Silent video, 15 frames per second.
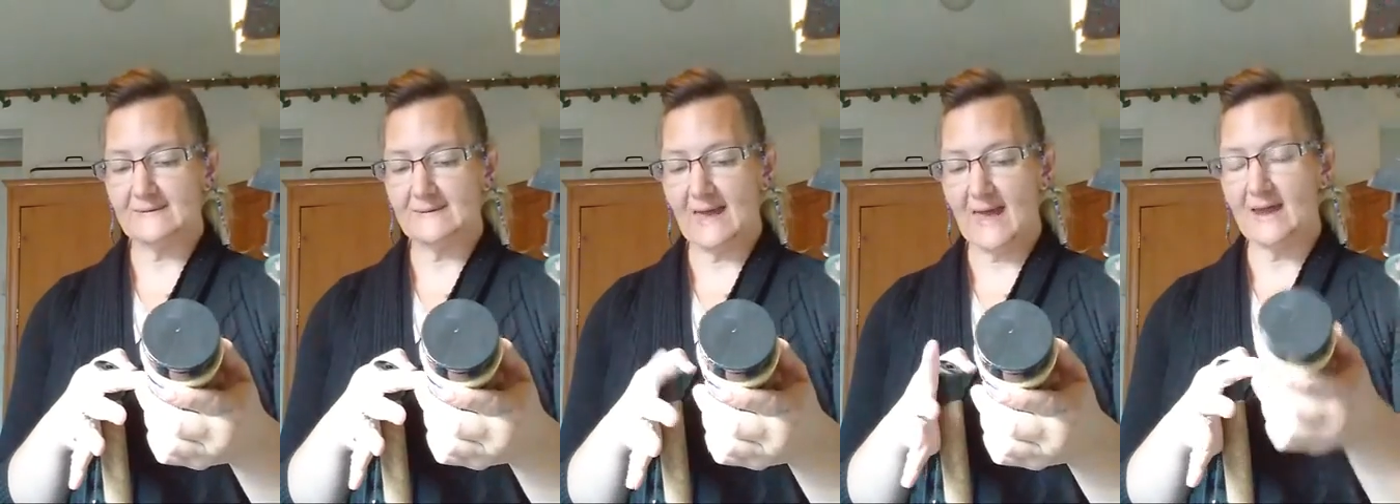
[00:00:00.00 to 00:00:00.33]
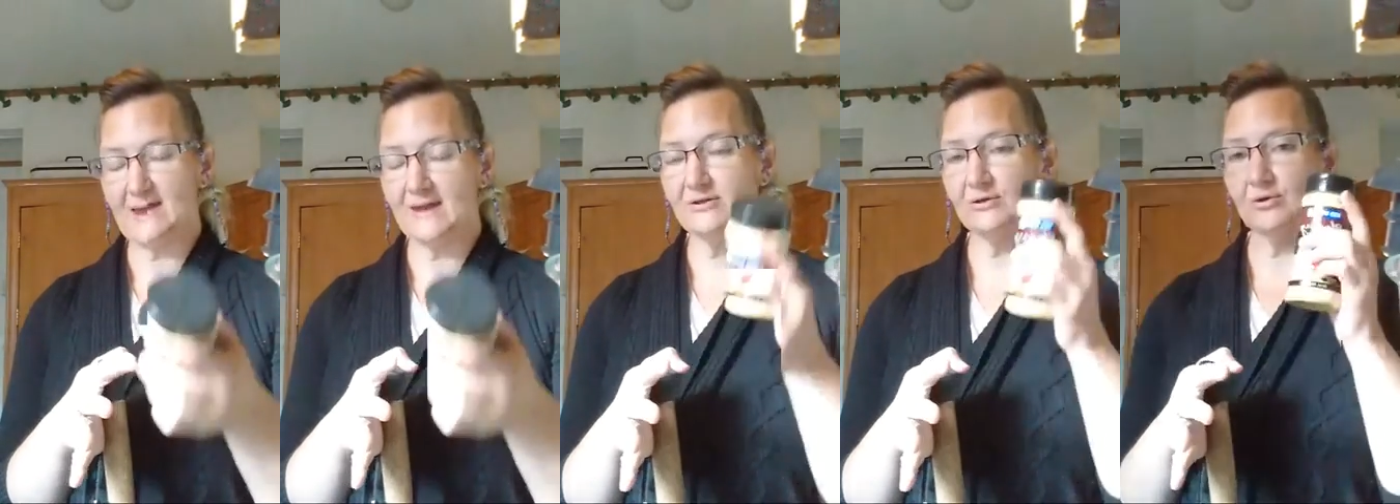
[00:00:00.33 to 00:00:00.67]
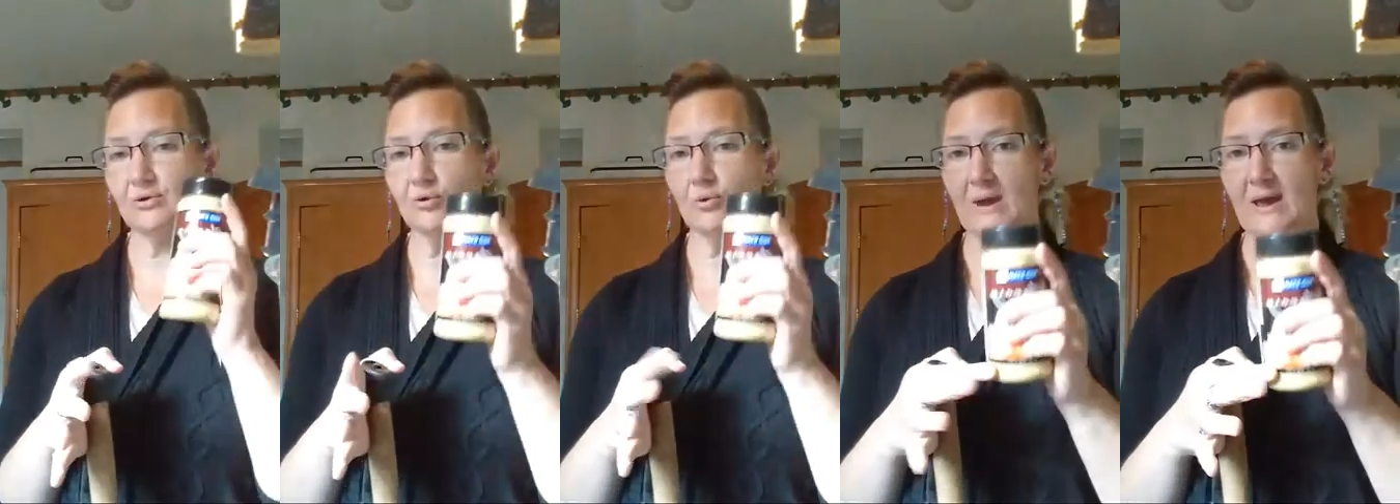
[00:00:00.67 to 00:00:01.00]
8
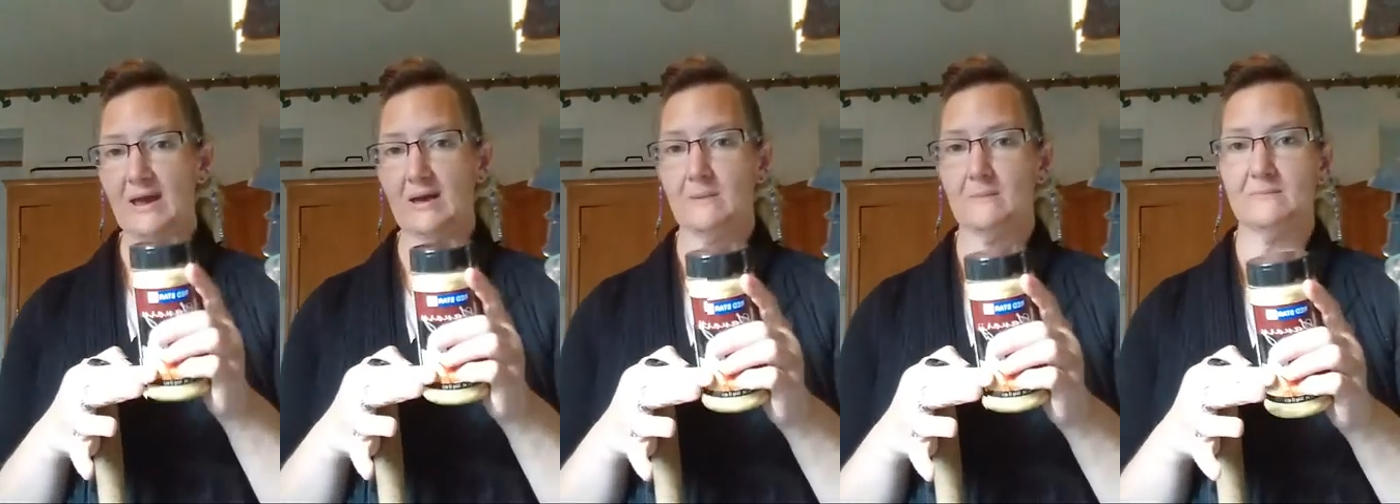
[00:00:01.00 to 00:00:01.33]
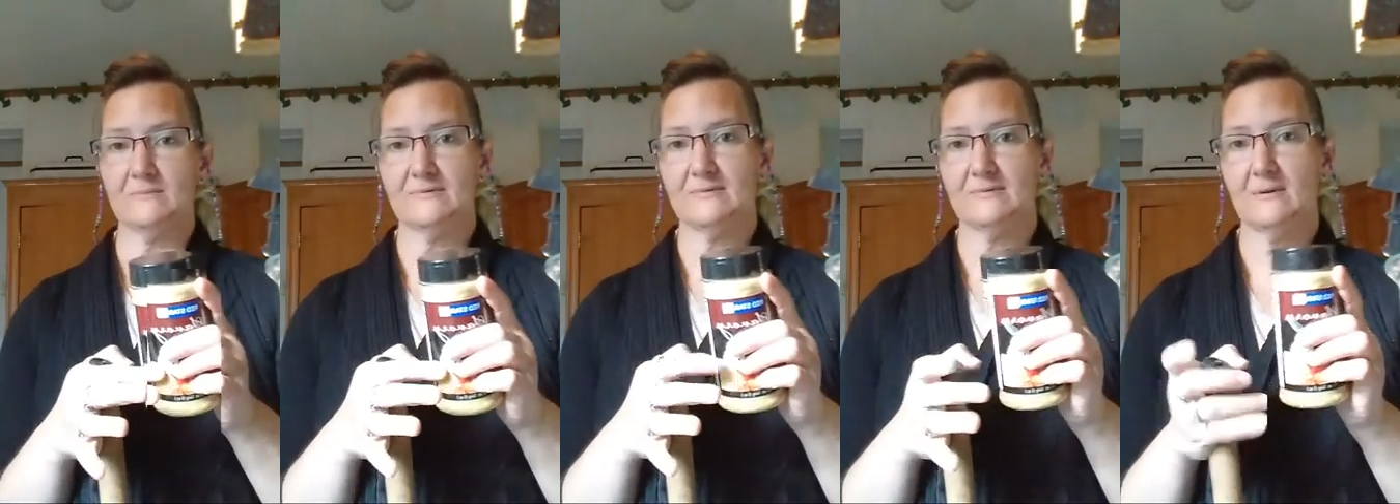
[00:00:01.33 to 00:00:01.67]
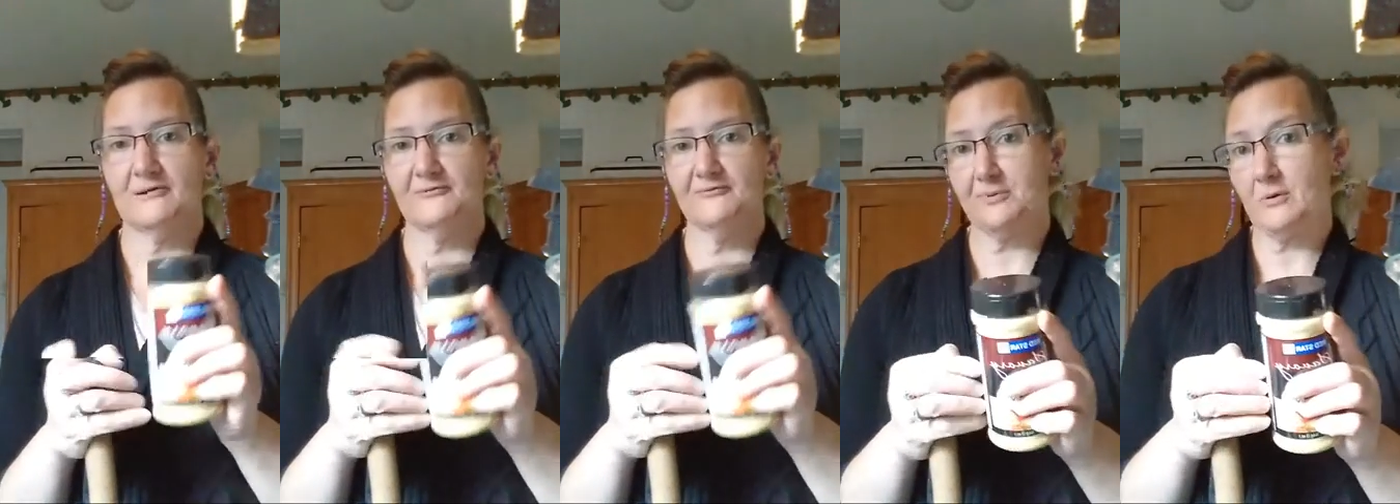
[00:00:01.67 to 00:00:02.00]
grams
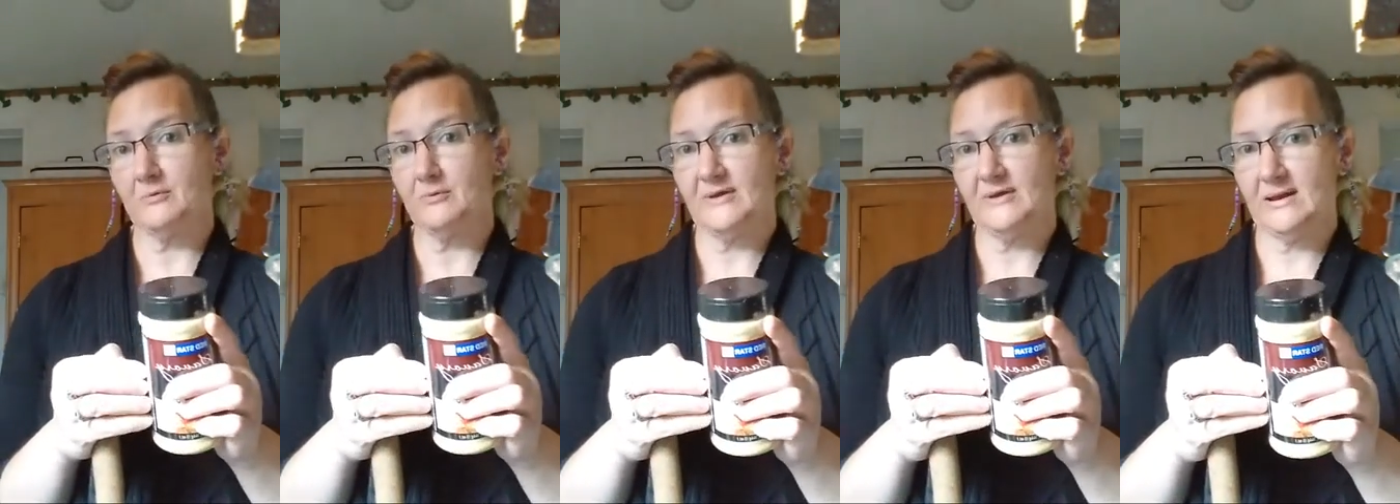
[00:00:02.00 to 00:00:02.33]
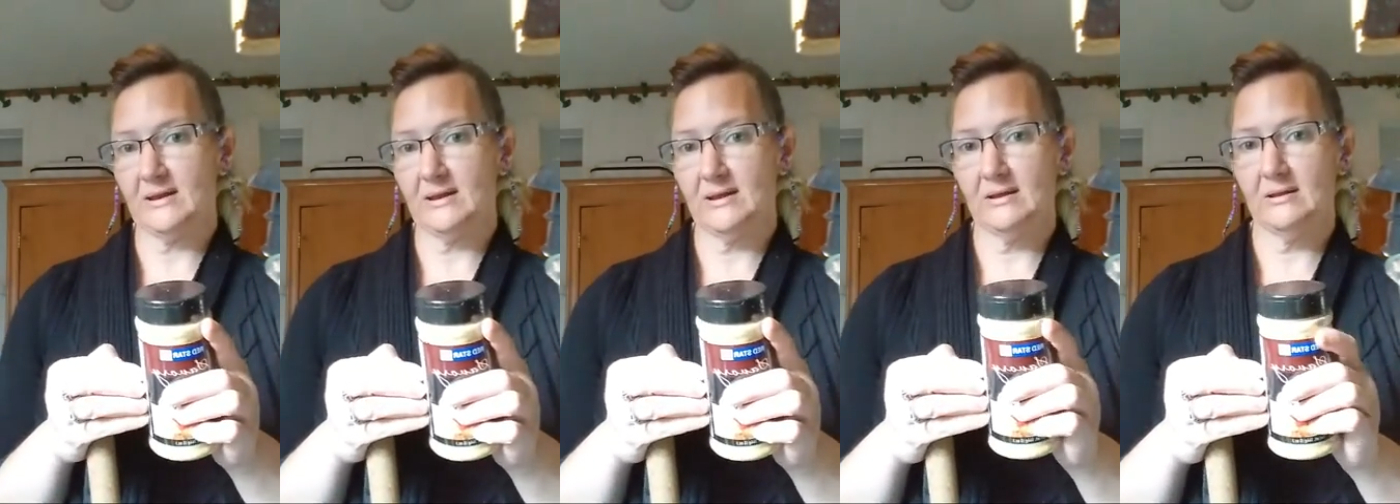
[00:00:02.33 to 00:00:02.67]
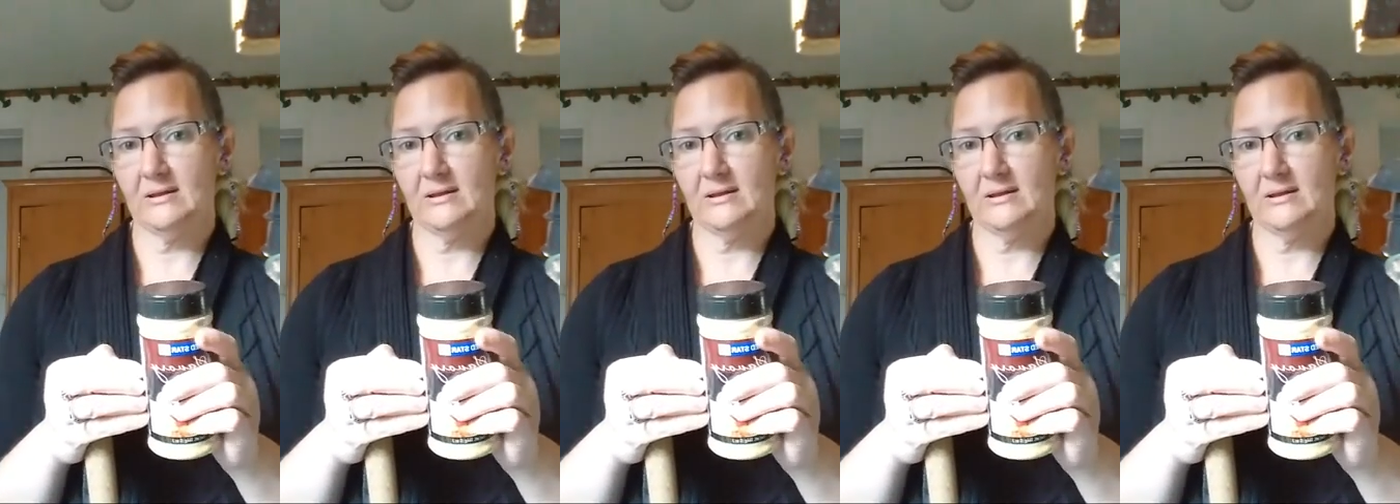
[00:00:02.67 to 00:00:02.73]
of protein in it.